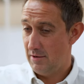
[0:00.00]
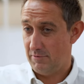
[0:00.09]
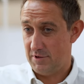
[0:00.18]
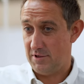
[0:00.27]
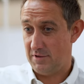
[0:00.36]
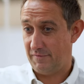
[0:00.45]

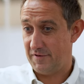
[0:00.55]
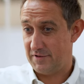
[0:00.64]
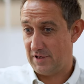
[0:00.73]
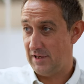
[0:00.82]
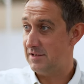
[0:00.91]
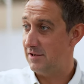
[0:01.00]
which is a
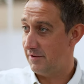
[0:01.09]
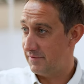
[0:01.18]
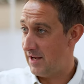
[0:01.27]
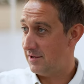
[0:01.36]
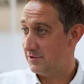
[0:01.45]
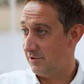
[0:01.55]
facility on
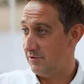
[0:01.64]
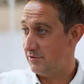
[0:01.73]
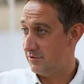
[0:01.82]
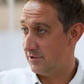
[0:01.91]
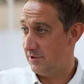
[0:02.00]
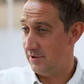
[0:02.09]
their site
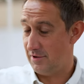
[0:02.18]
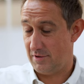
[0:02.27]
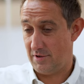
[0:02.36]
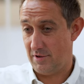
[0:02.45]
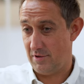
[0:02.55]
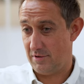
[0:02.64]
just
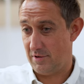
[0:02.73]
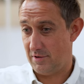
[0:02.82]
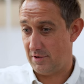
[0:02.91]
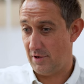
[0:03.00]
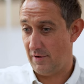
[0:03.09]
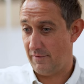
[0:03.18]
to
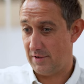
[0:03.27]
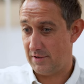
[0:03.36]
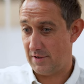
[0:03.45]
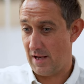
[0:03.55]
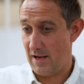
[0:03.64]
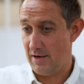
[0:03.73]
service
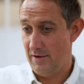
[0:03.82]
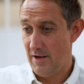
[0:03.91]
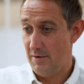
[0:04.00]
their